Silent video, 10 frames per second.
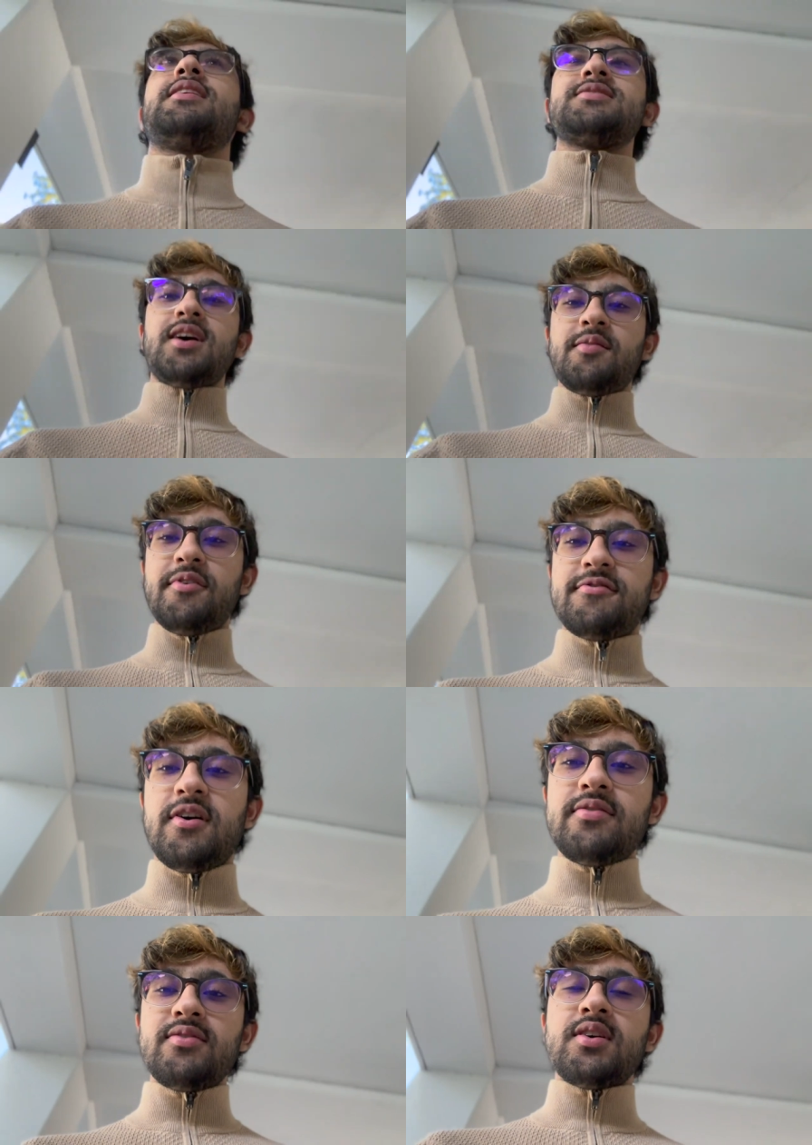that's gonna be
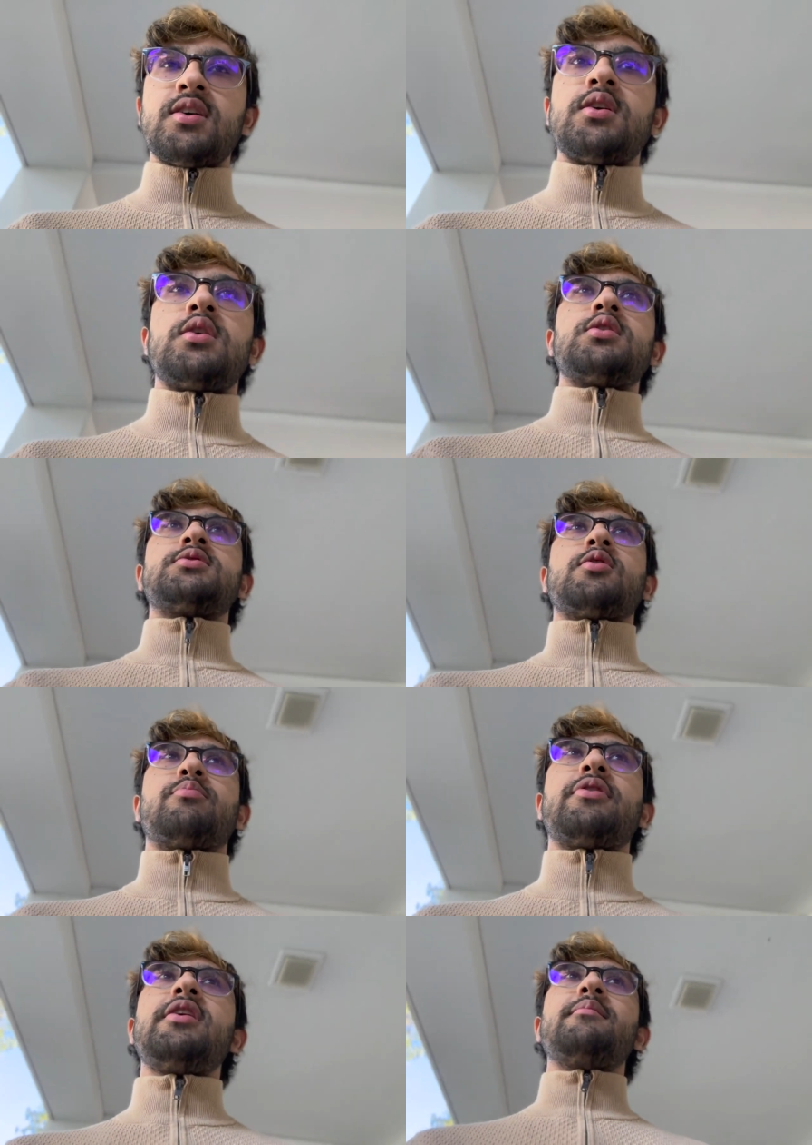fun. So
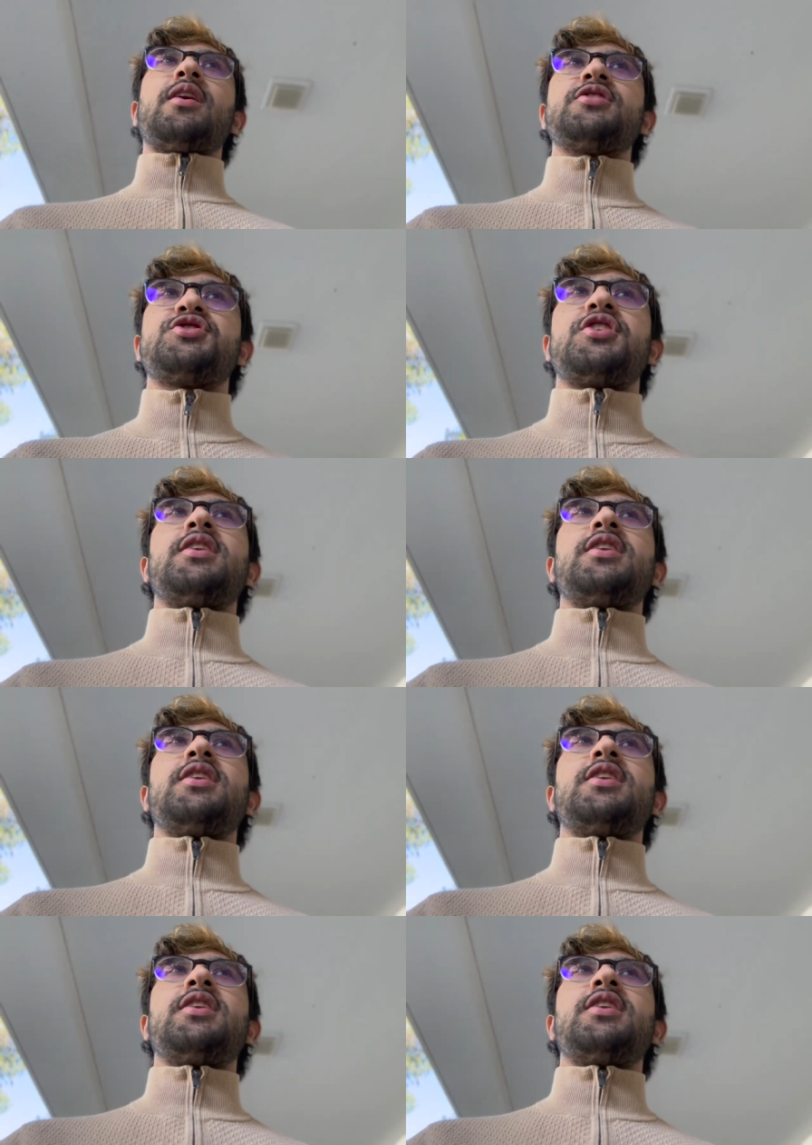pretty much,